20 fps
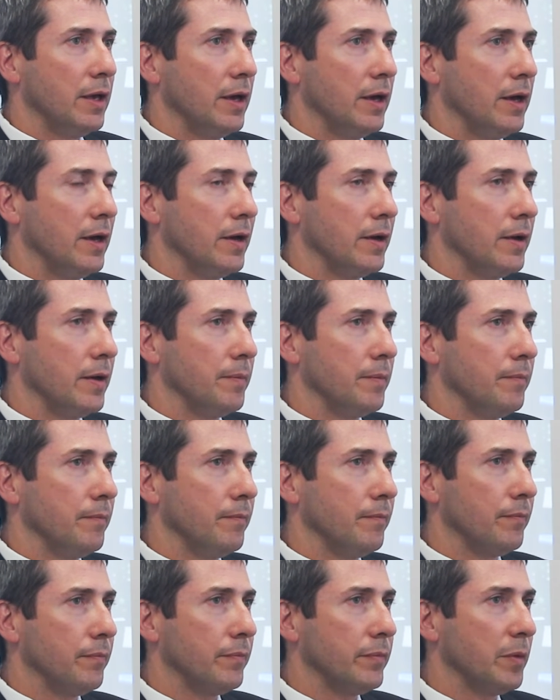
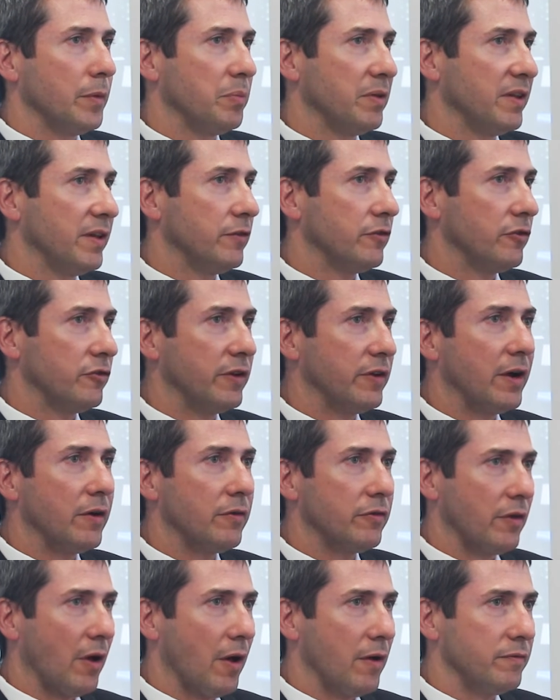the police or
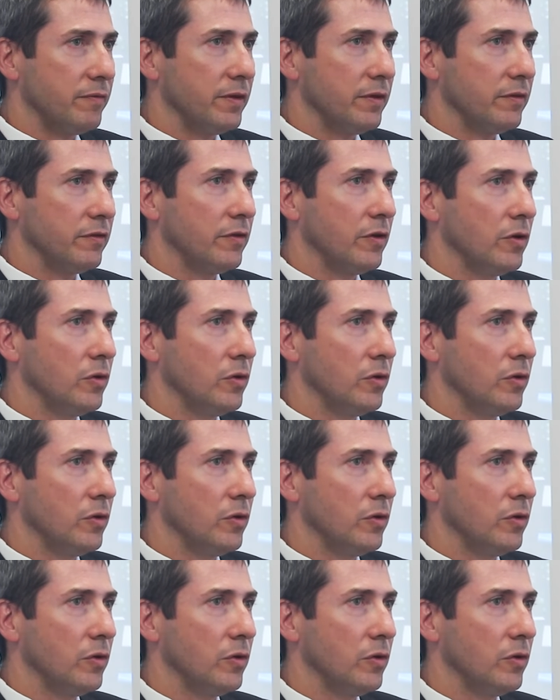sheriff's office